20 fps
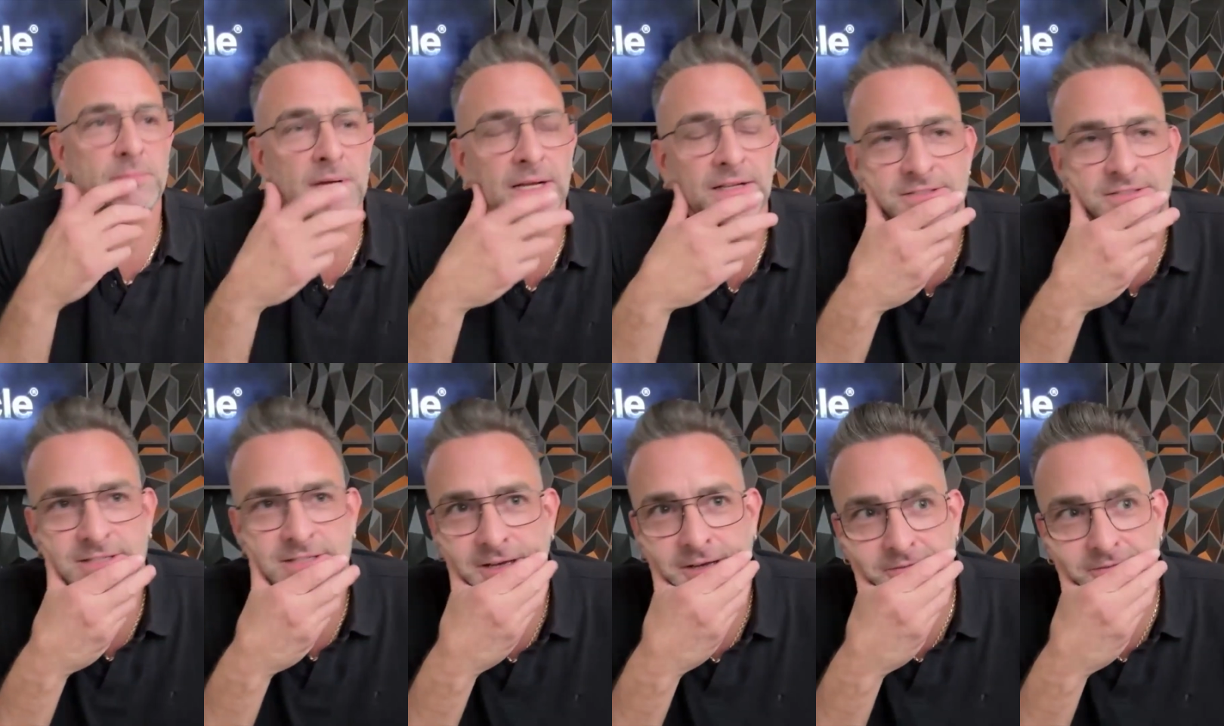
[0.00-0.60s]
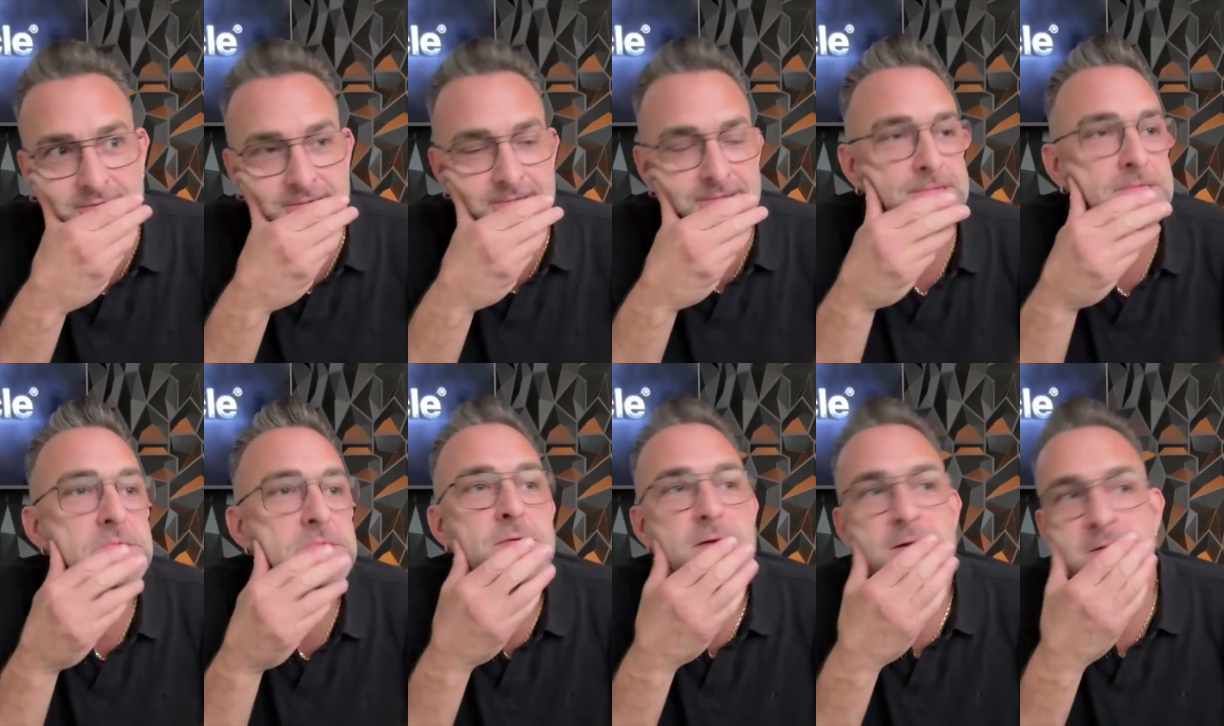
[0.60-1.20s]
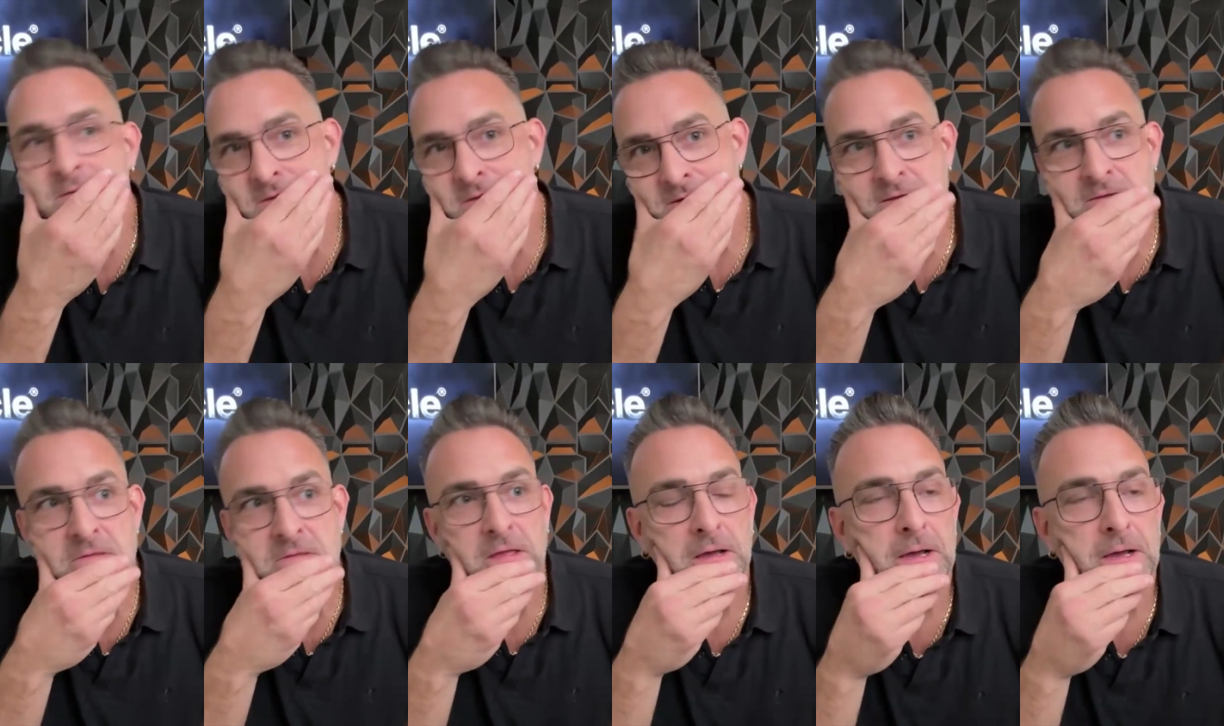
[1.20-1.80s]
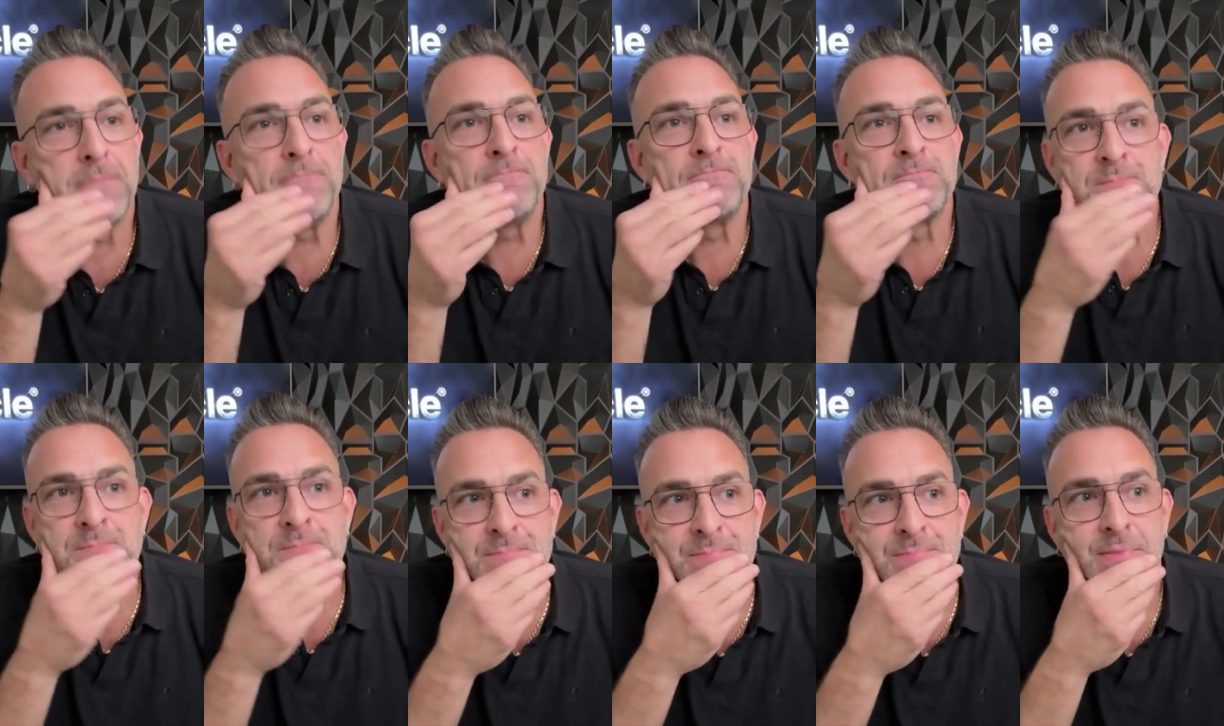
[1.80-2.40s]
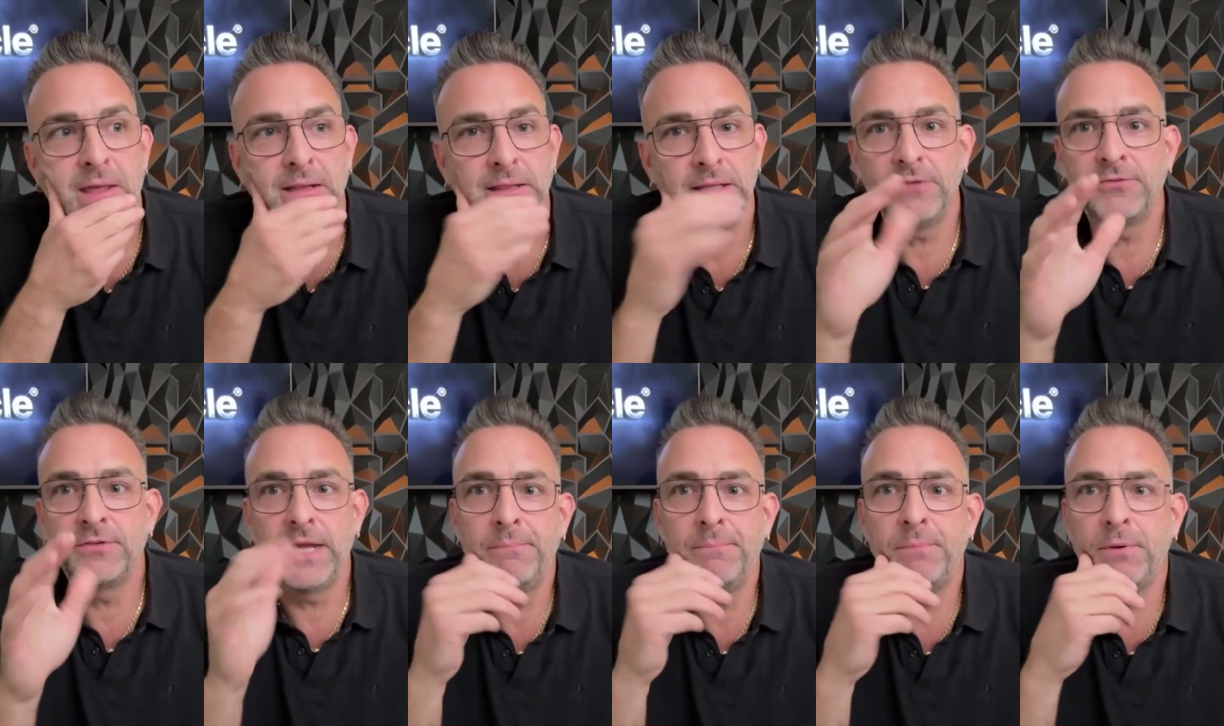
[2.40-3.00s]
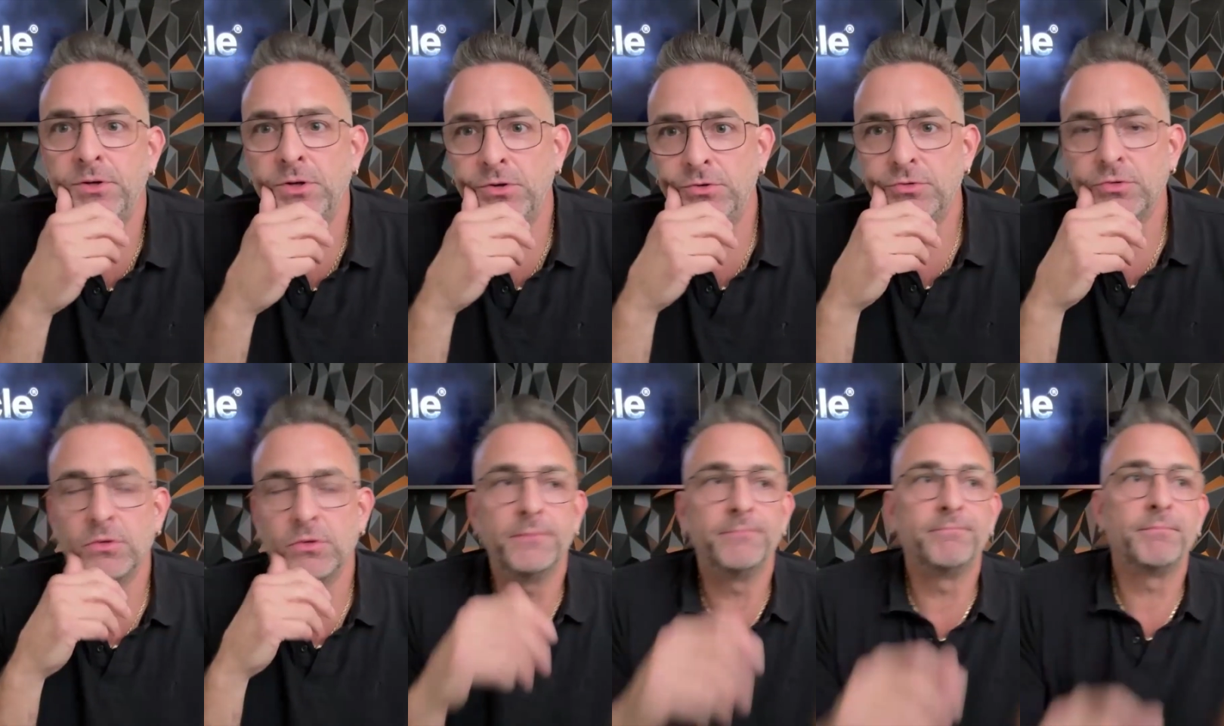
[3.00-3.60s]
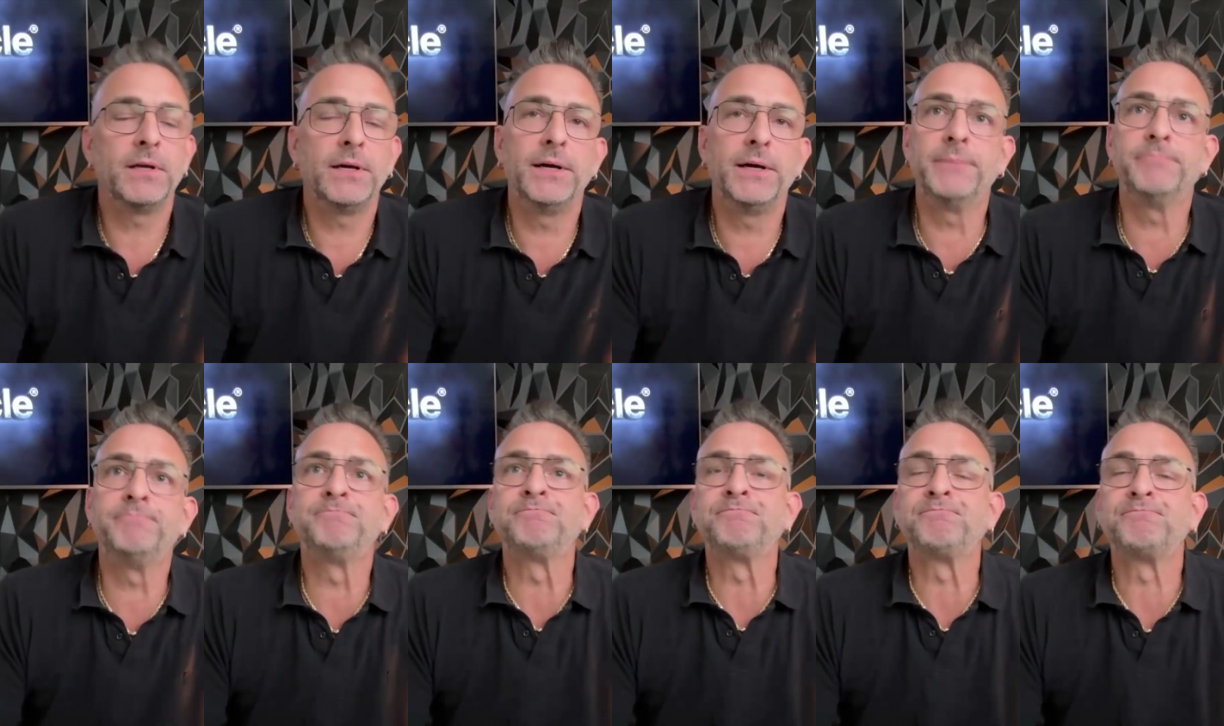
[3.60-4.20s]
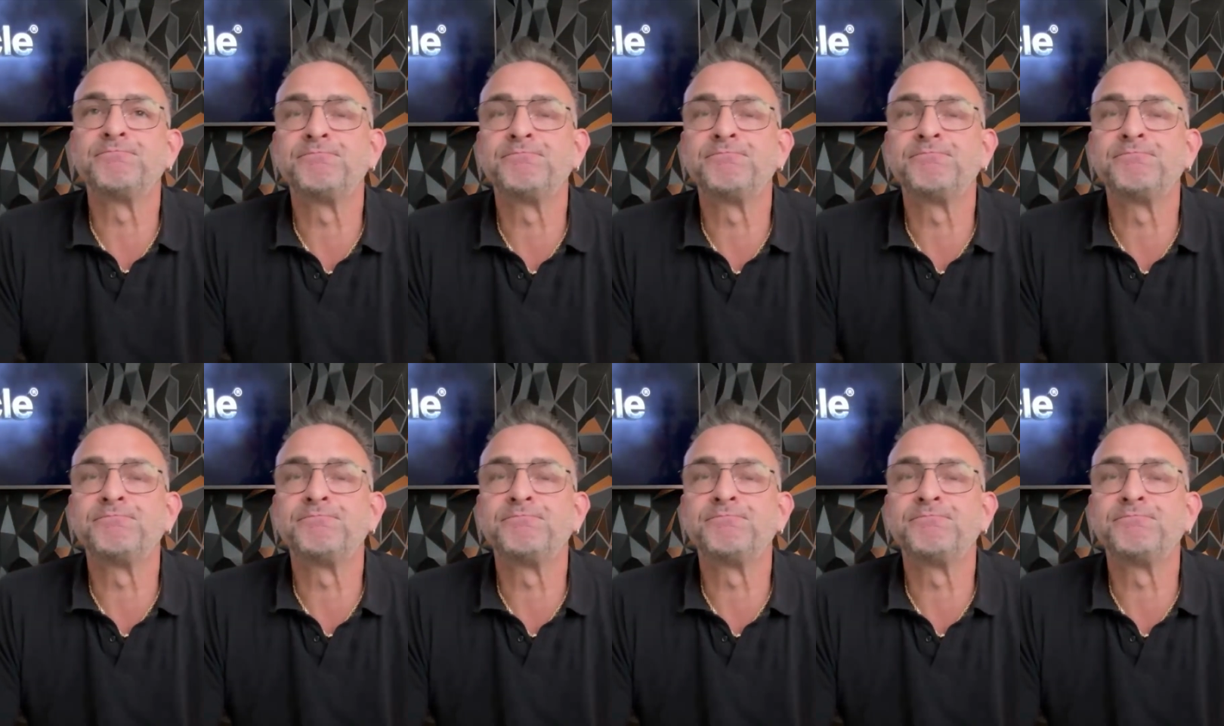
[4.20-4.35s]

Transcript: myself. Let's keep it neutral. To